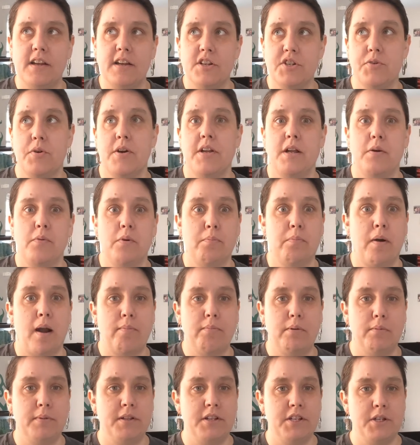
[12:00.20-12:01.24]
I enjoyed it. We'll
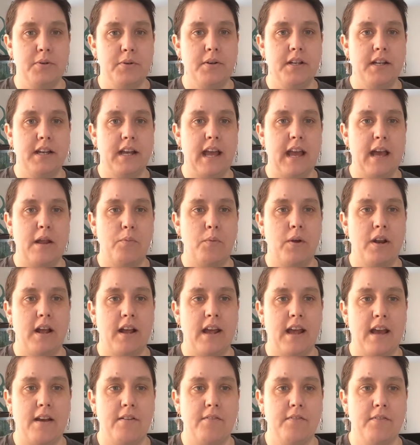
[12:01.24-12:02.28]
probably do it again when
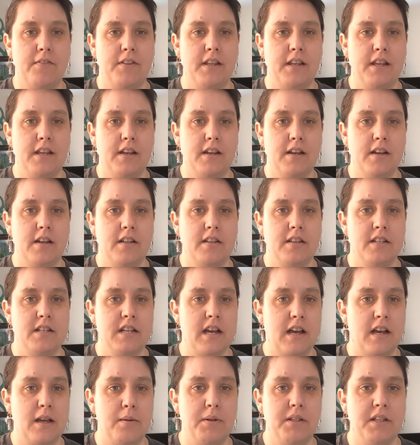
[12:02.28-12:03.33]
I have the uh, the
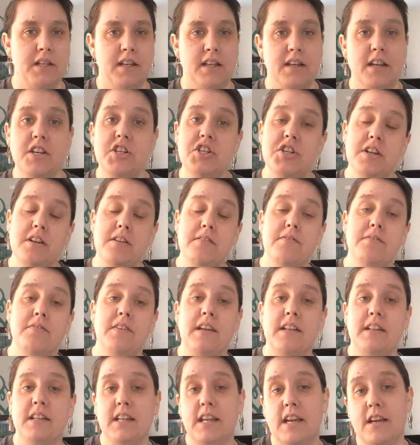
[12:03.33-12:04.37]
time and the
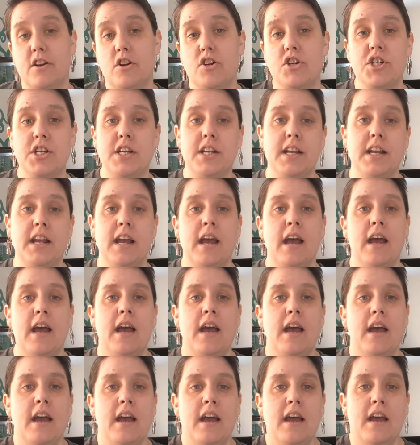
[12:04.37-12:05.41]
initiative and the energy
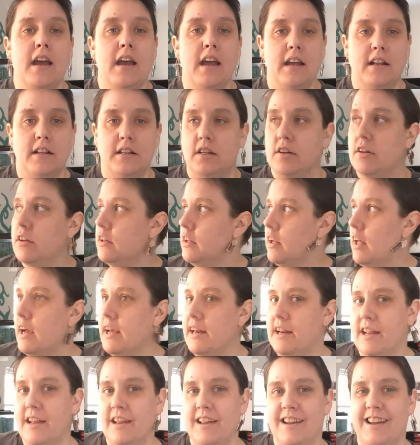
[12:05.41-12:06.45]
and the good
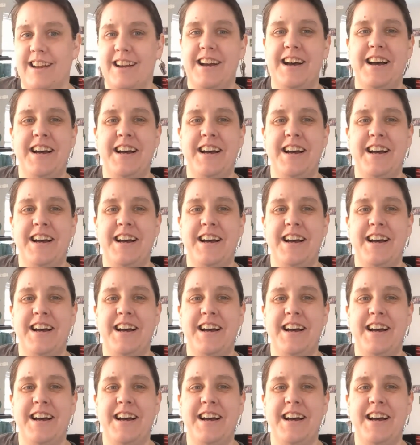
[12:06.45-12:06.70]
lighting.